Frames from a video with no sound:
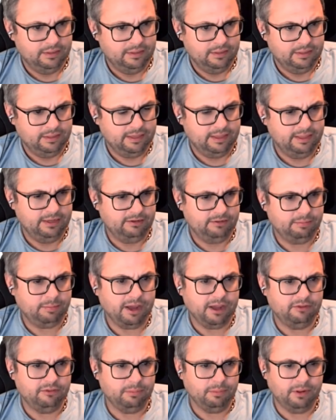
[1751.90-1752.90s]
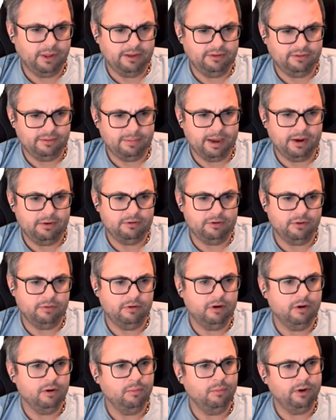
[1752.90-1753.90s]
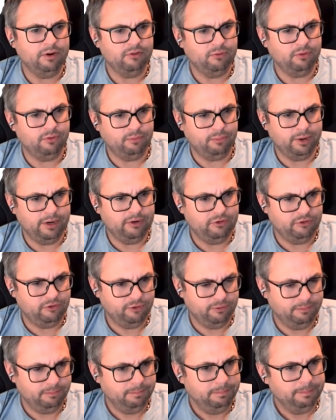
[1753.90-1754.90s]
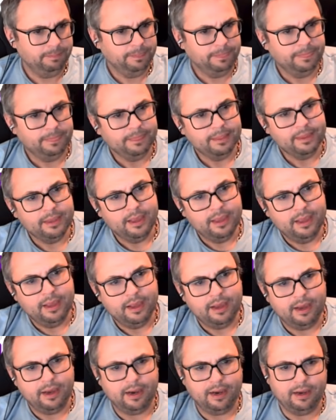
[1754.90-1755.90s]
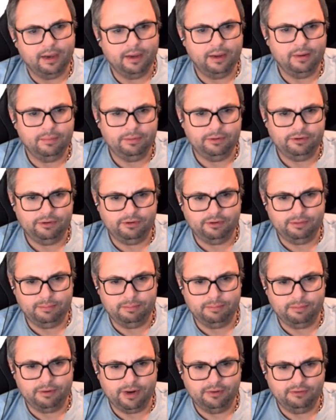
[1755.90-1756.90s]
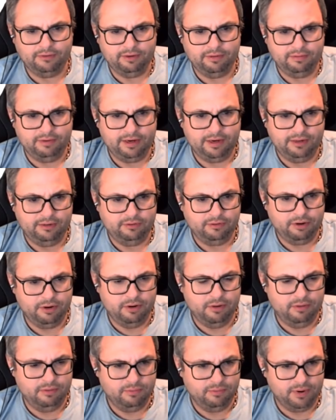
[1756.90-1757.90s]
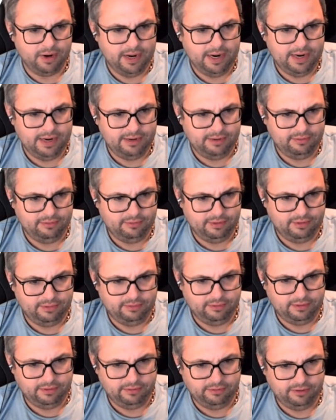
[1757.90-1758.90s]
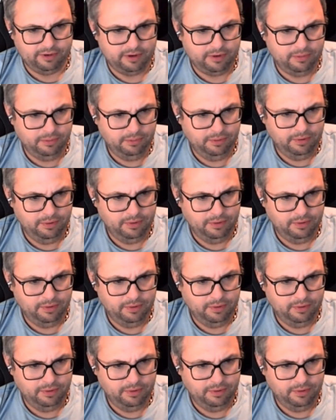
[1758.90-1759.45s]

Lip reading: I think it's possible I somehow don't know which was which is impressive in its own right as these things go.